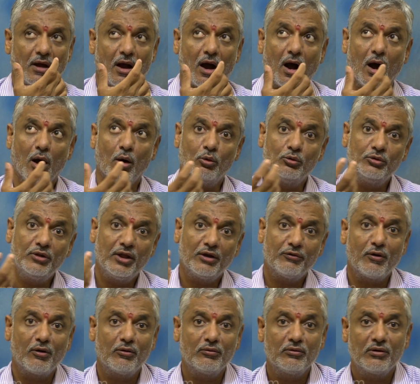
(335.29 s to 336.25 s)
How they
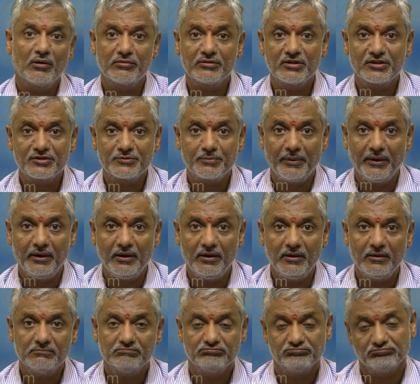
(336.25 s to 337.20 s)
found out the speed?
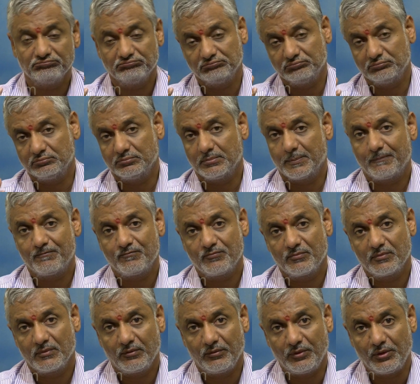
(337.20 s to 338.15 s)

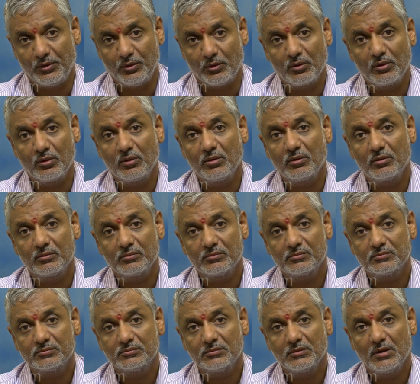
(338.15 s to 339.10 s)
We don't know.
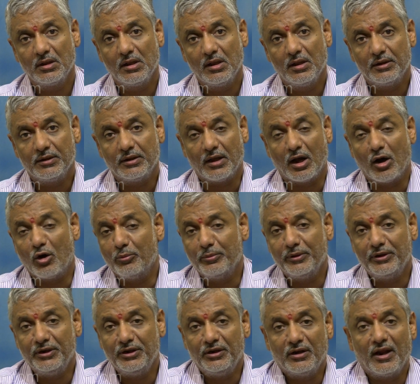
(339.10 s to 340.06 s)
How
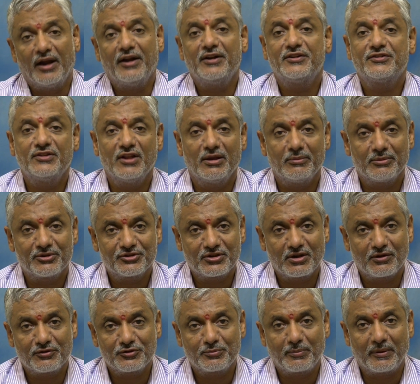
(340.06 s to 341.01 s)
many nights they must
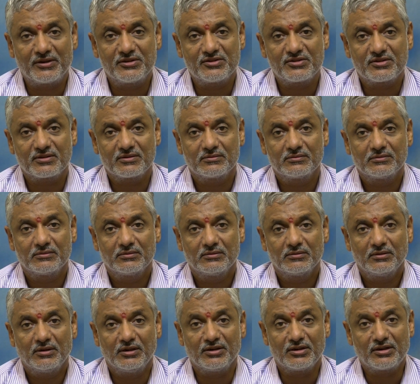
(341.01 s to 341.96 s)
have spent
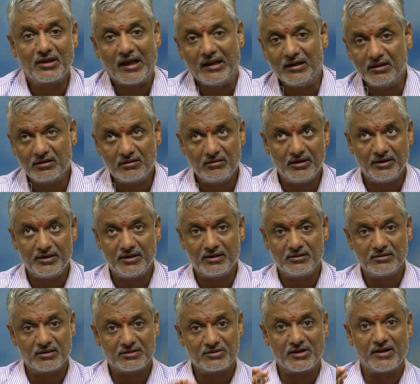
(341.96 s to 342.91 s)
in calculating
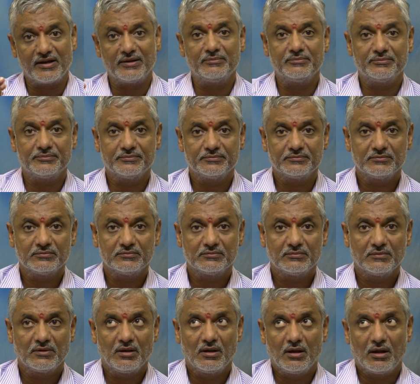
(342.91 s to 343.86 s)
the time,
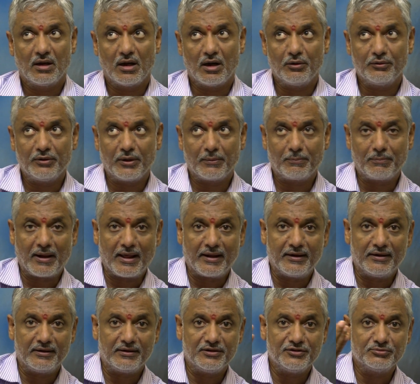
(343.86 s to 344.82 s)
how a
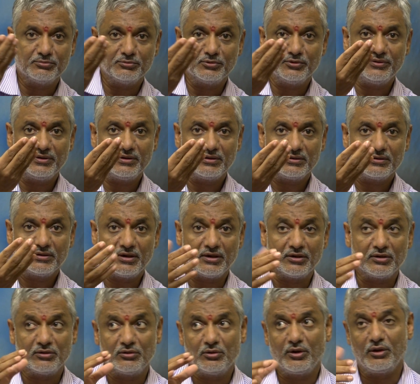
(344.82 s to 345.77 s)
planet is moving,
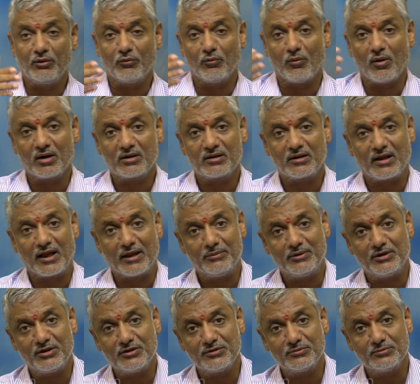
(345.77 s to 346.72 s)
in, during what time
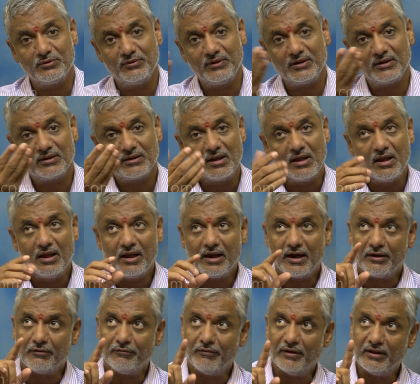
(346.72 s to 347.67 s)
it is moving,
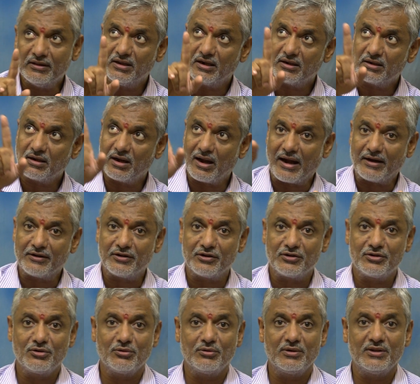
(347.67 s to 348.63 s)
and when that
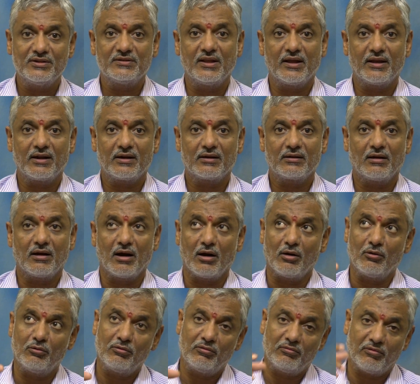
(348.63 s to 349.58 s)
latitude is there, how,
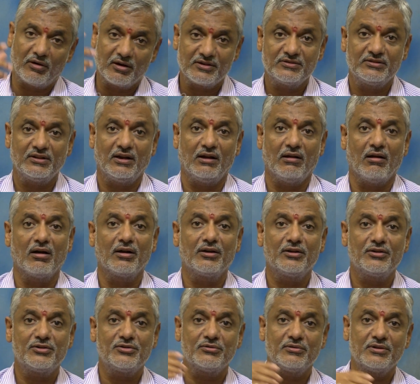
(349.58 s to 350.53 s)
what is the
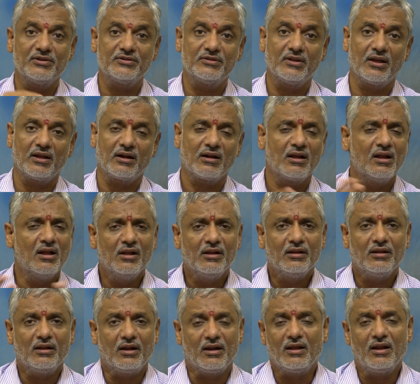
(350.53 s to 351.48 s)
longitude is there,
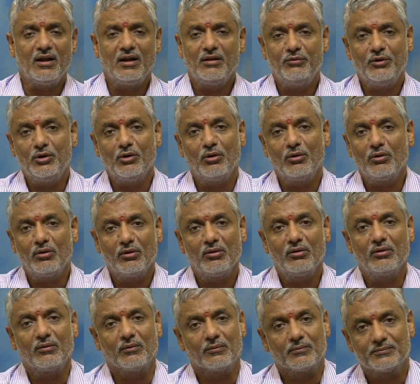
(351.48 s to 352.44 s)
really we don't
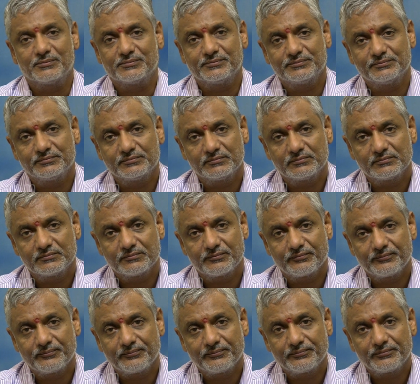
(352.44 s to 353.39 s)
know.
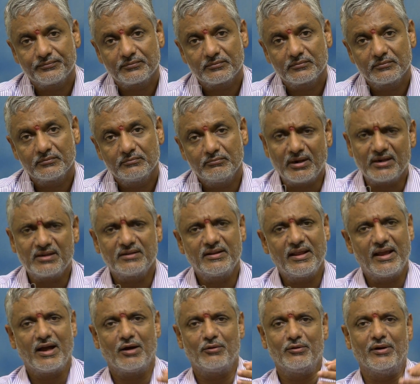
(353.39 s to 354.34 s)
But they
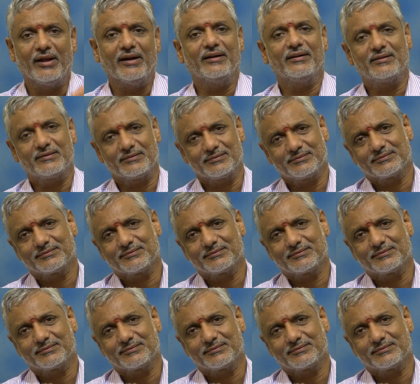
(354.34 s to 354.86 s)
have done it.